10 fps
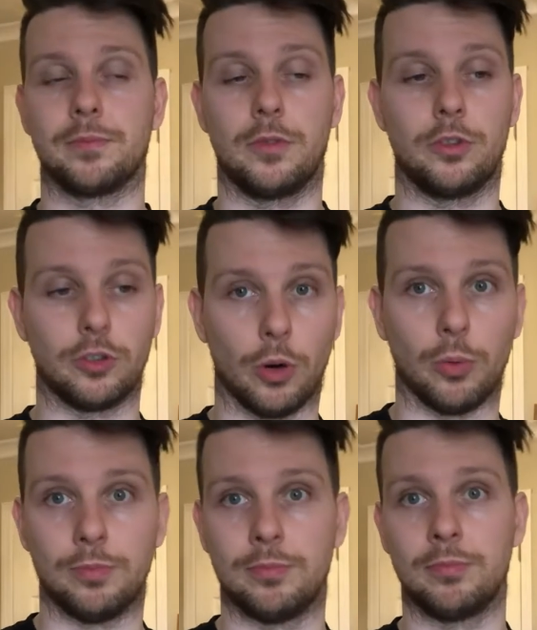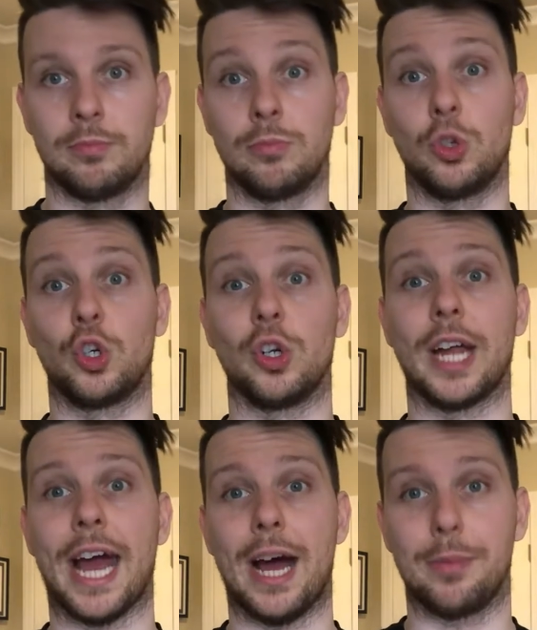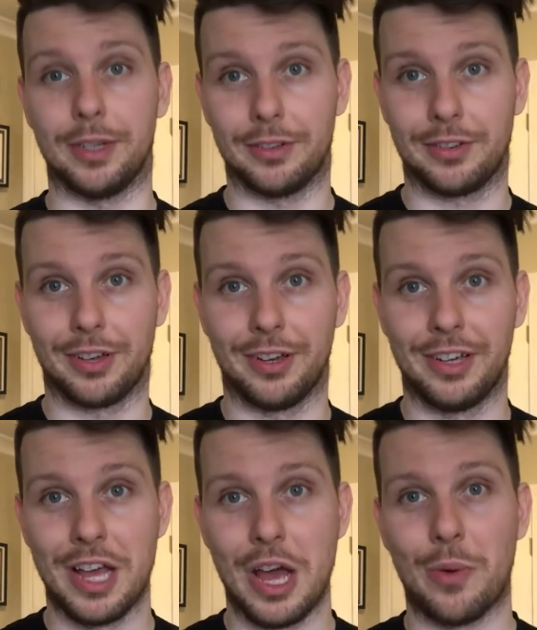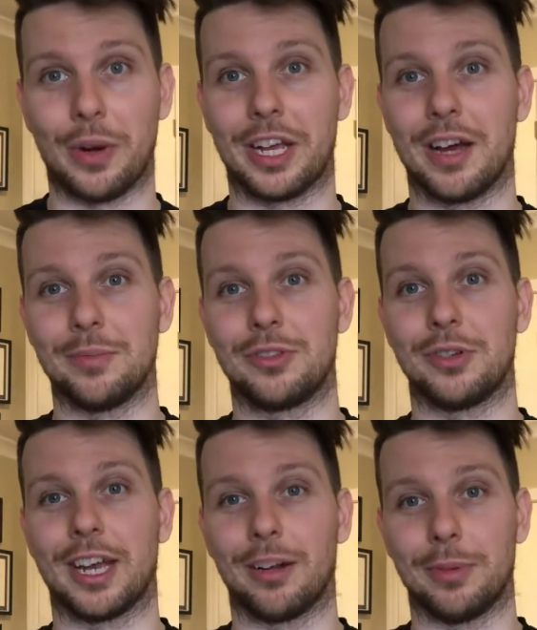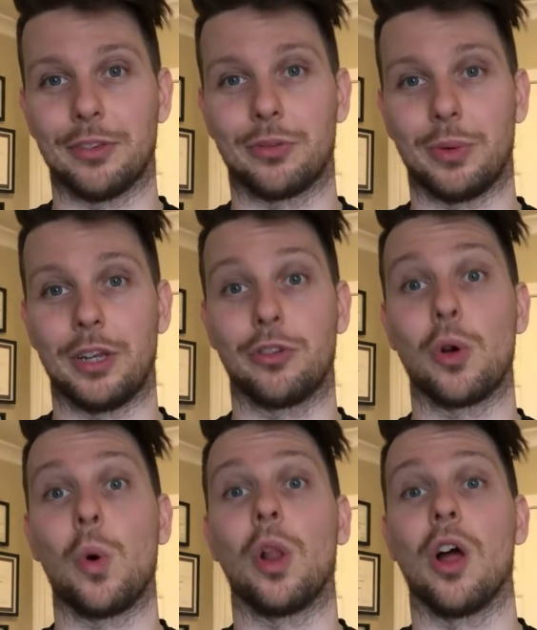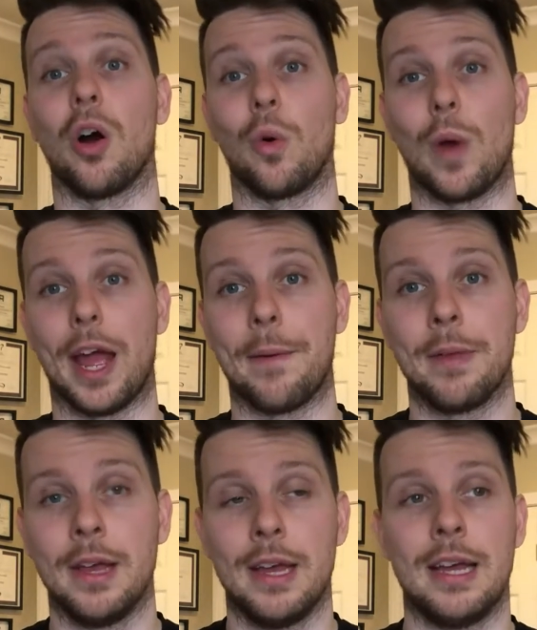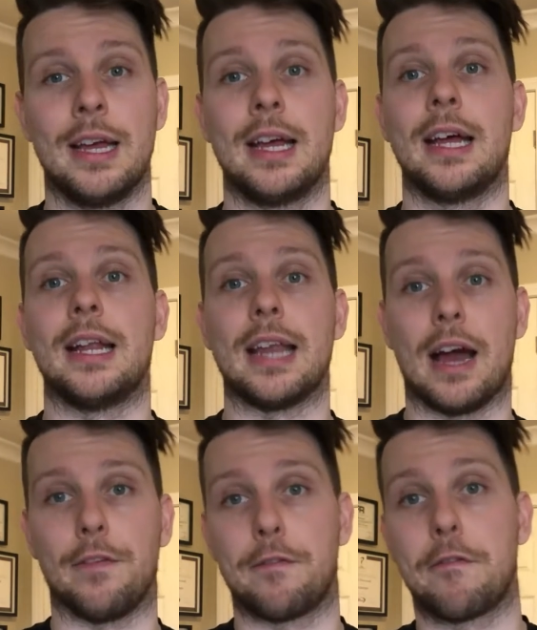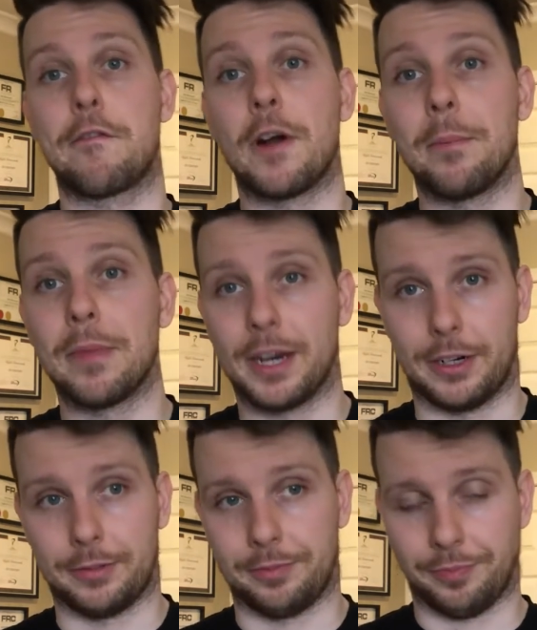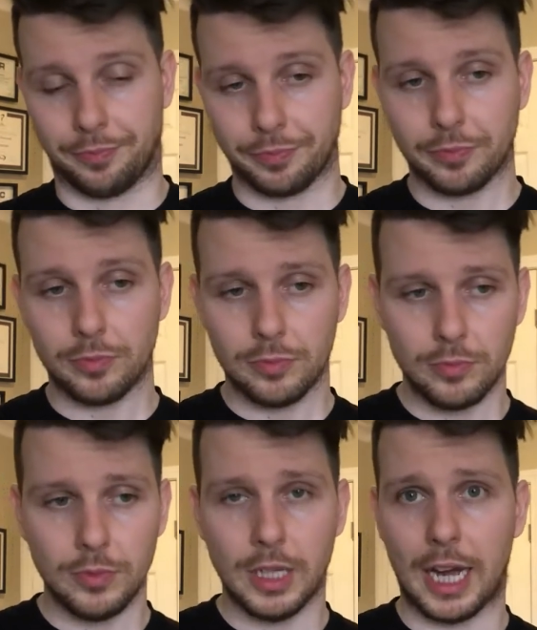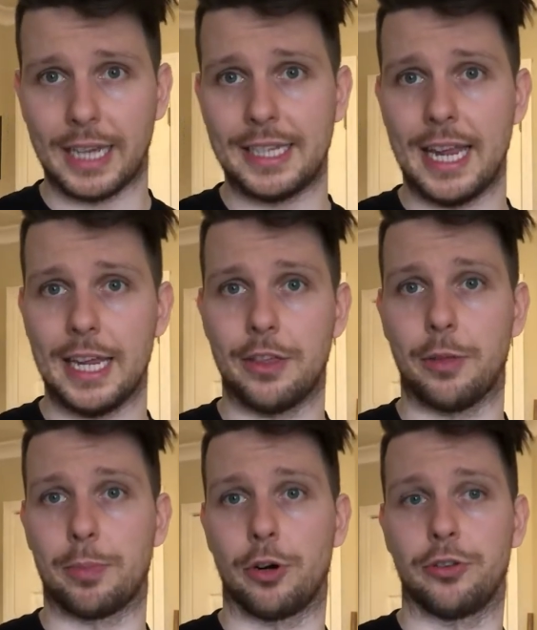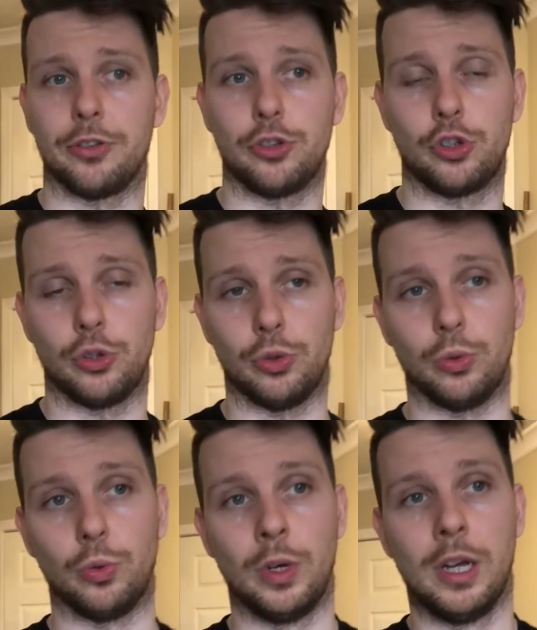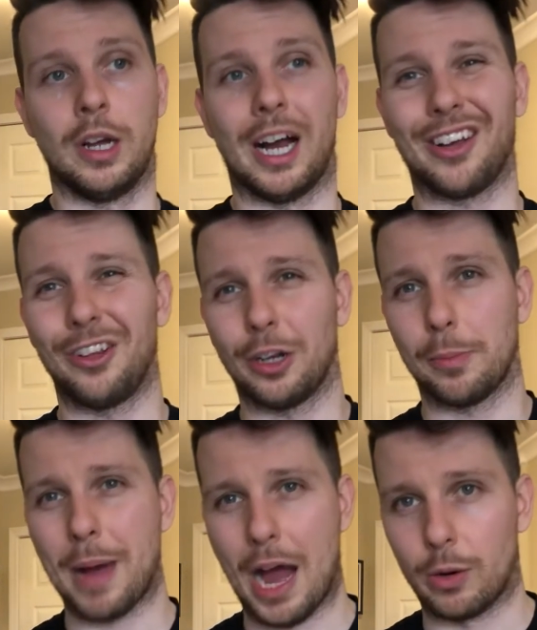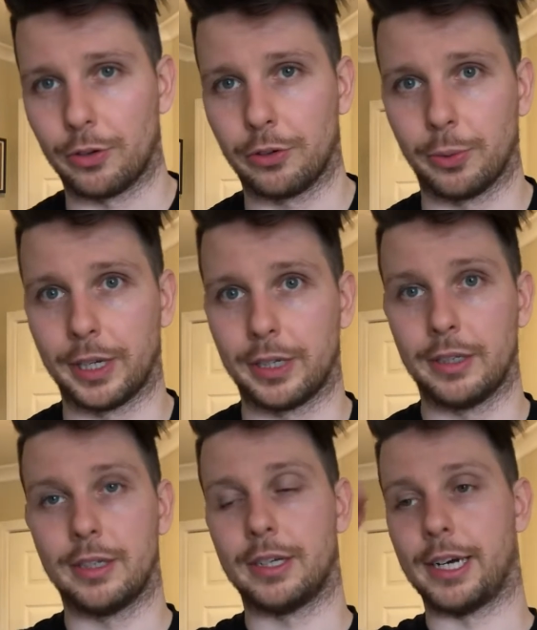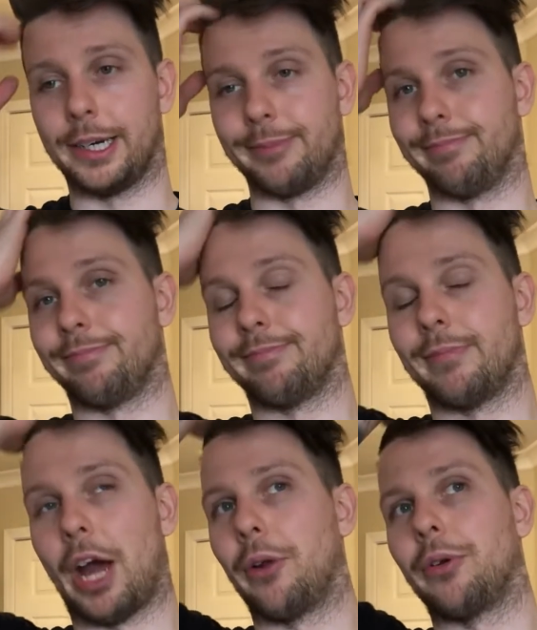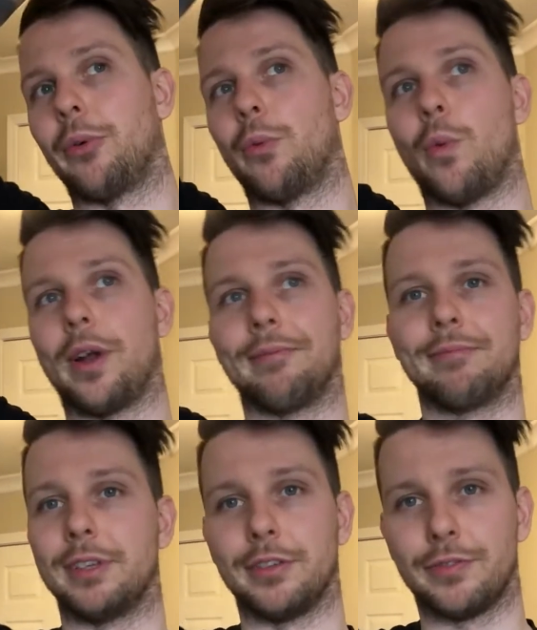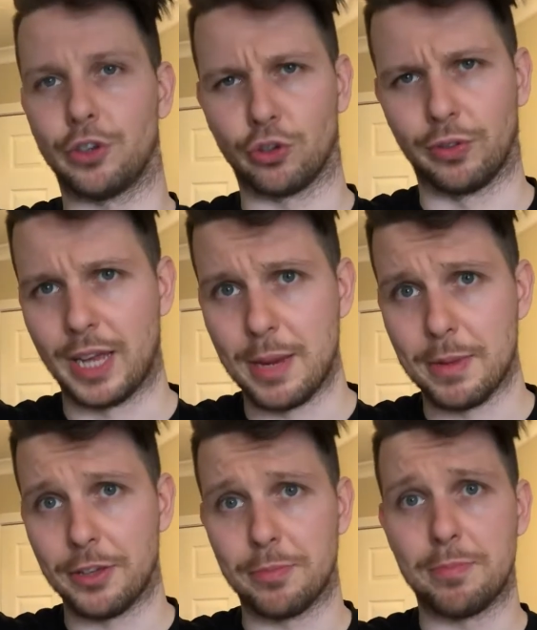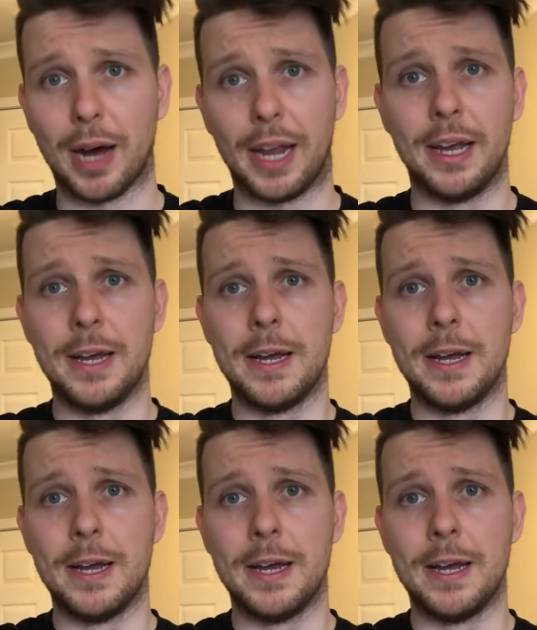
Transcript: So, good habits when it comes to kettlebell swings go a long way. Now, from there, I take the person to, I call it a power swing. I don't know what the official name is, but